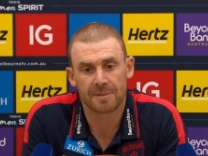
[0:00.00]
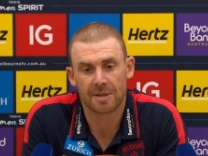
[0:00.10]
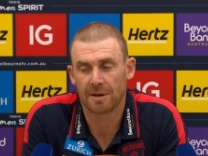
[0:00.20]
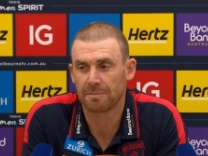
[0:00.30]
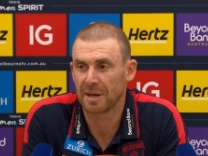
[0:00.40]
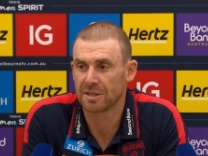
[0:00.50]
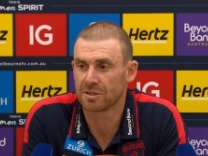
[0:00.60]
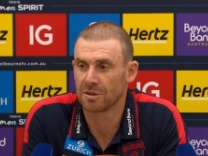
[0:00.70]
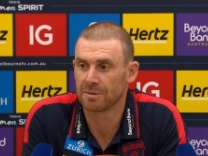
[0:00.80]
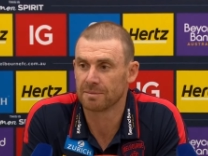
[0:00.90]
You know,
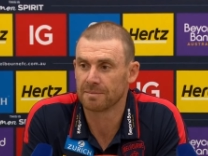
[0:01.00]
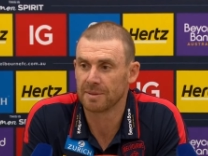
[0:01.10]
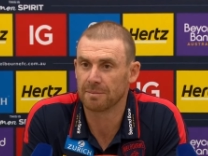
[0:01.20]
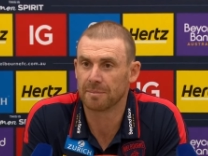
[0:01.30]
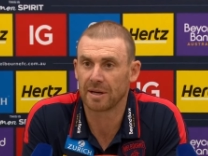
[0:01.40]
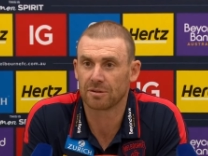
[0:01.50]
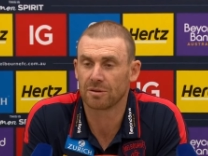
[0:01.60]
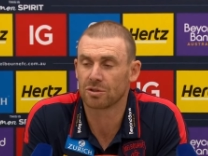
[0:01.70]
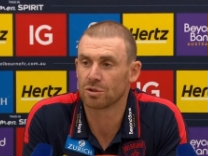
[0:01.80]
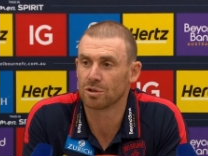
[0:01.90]
based on impact on
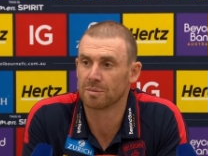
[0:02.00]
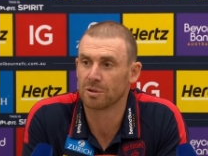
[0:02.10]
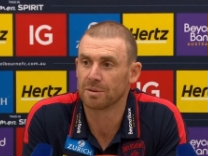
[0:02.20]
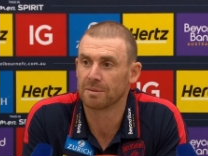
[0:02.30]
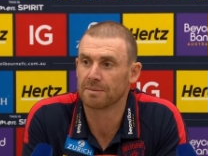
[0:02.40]
the scoreboard.